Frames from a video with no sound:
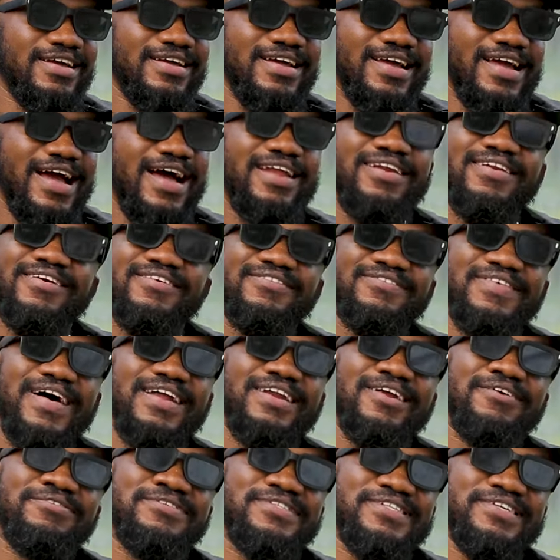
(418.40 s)
Yeah, yeah.
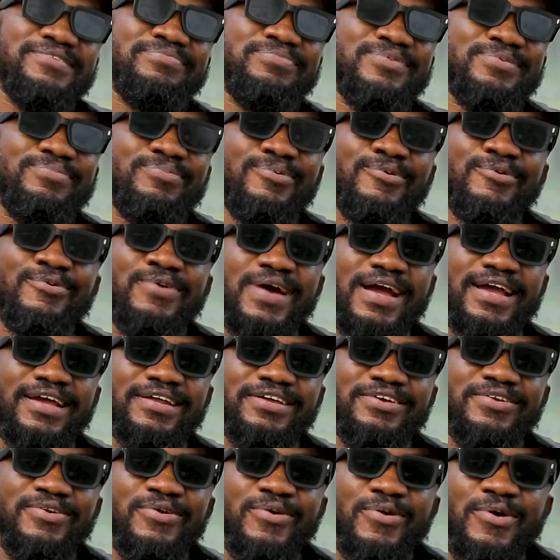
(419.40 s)
I love seeing people,
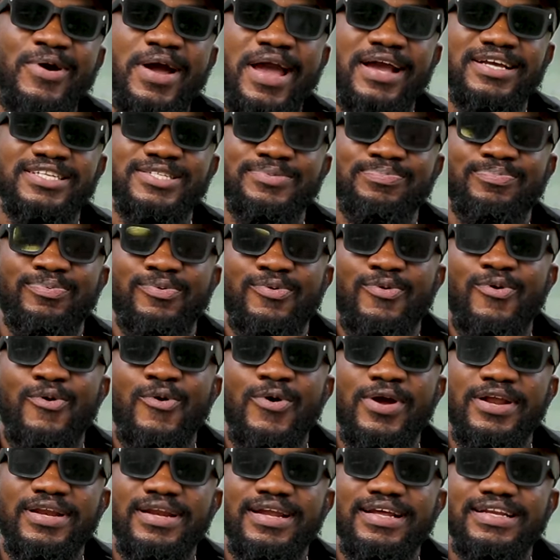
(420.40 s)
you know,
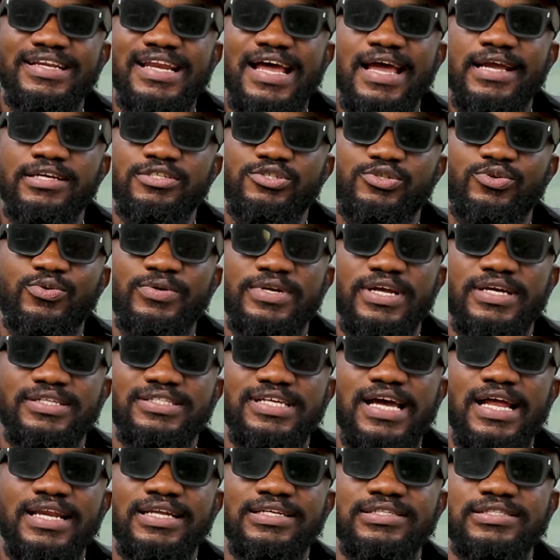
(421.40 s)
explore and then like show their
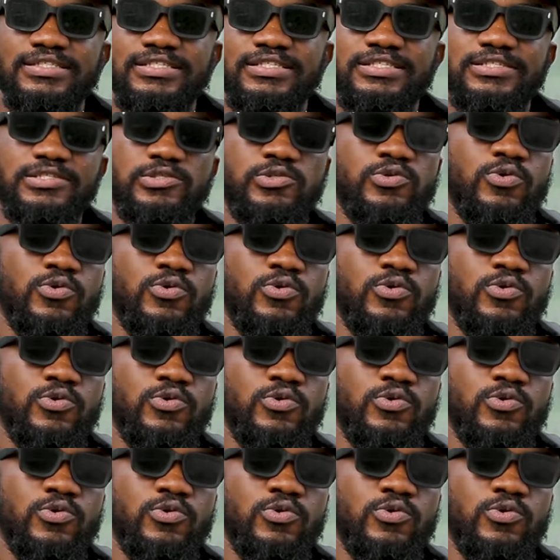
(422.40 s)
talents.